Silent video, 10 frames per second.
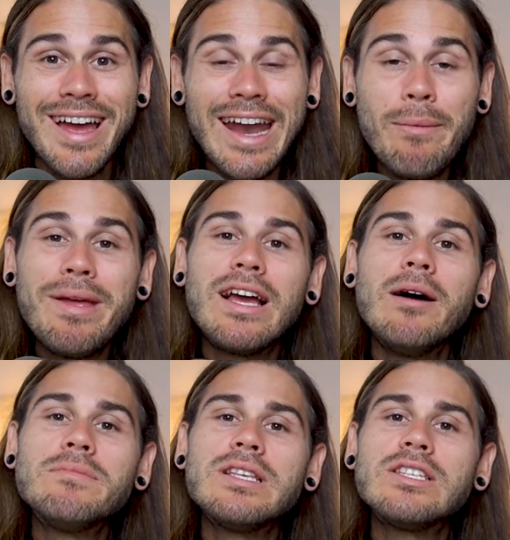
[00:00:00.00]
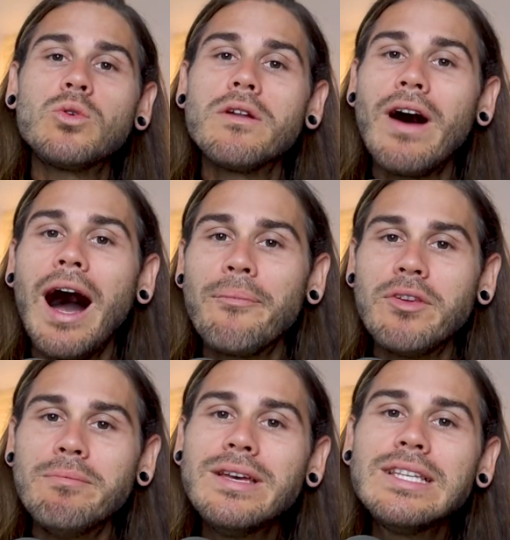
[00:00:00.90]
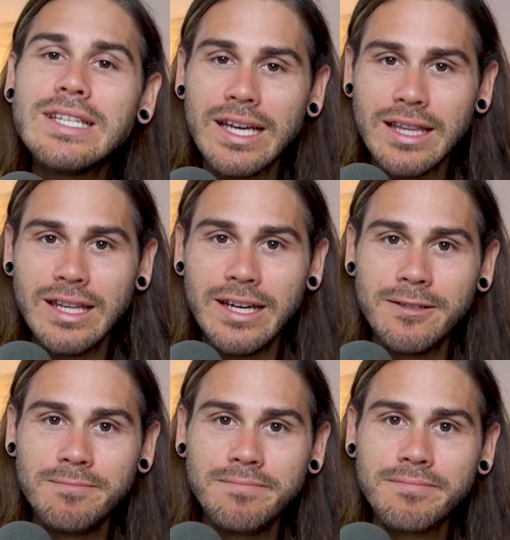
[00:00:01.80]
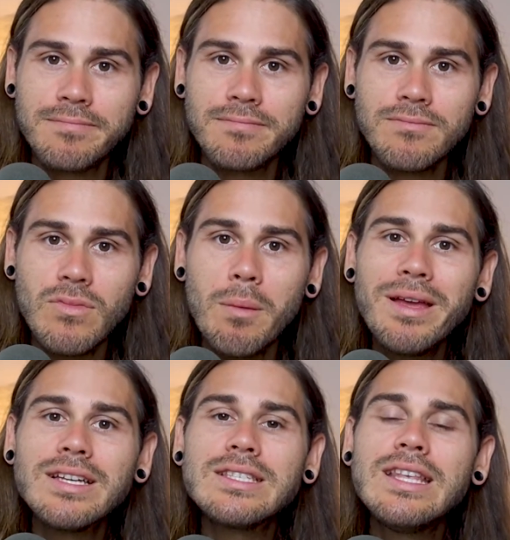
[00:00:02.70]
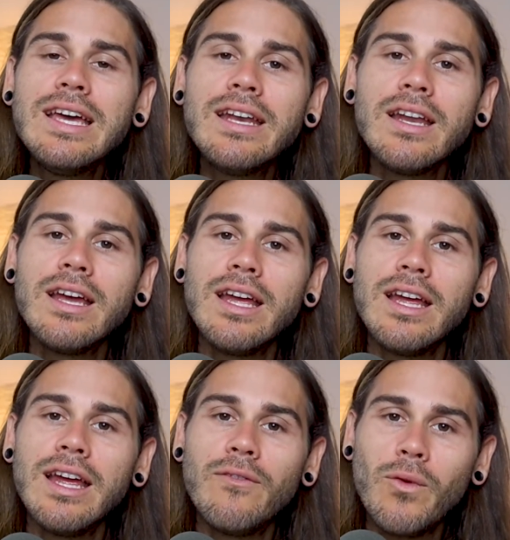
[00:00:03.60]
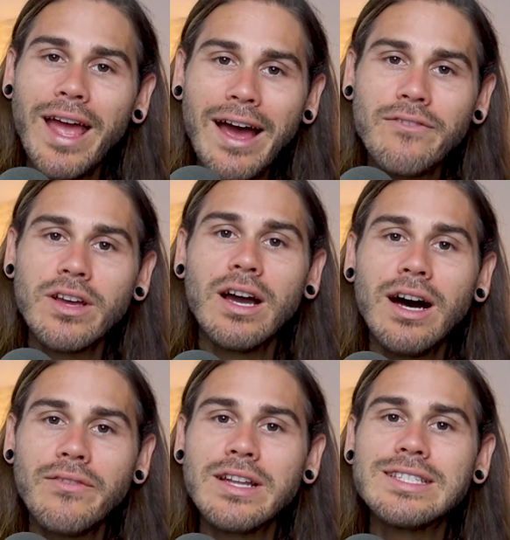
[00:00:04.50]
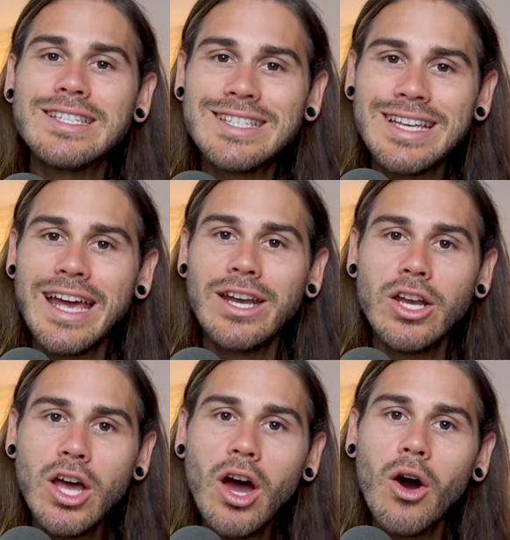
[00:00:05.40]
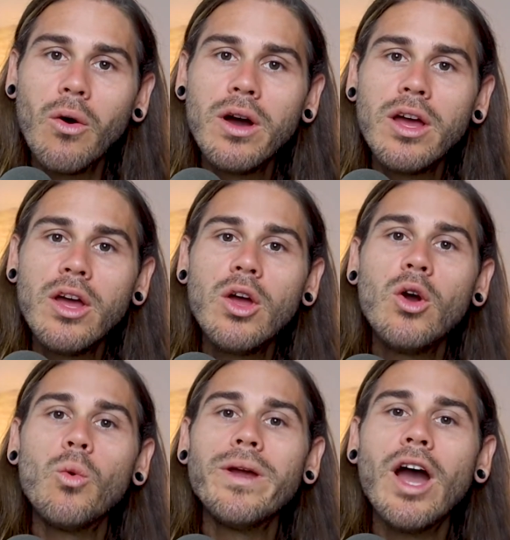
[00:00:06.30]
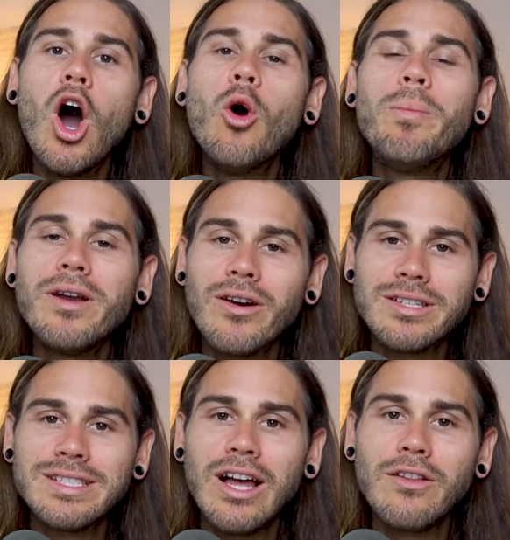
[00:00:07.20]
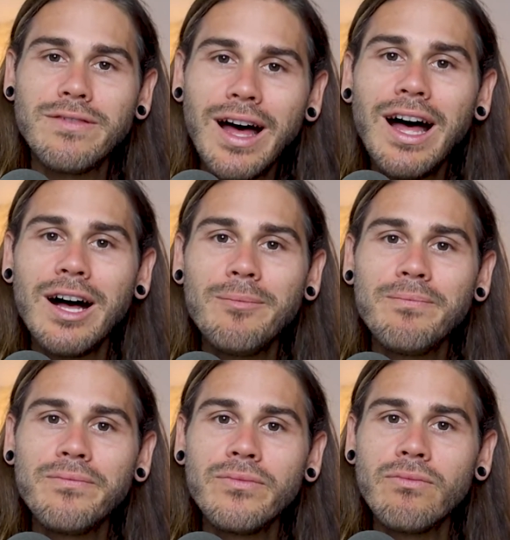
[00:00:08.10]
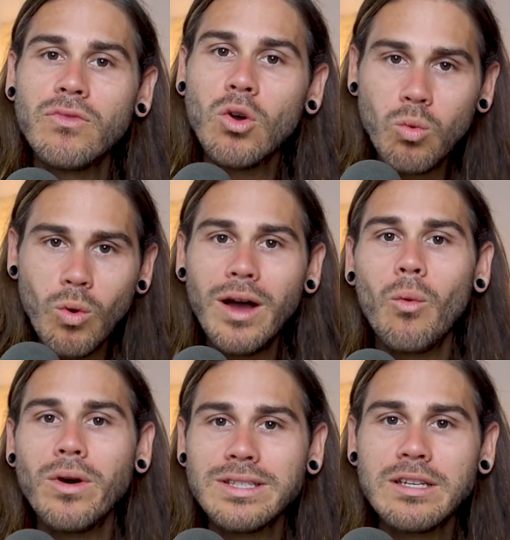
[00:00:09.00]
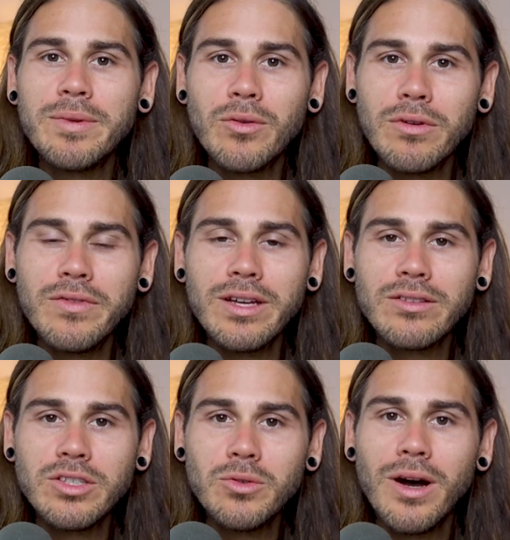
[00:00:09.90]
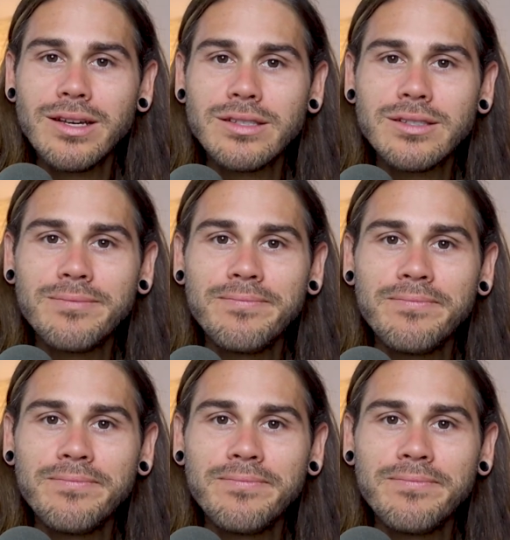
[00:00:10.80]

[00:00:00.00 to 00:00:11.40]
And it becomes this sort of optimistic thing because then, if we have the confidence to say no, we open ourselves up to what wants to be revealed to us.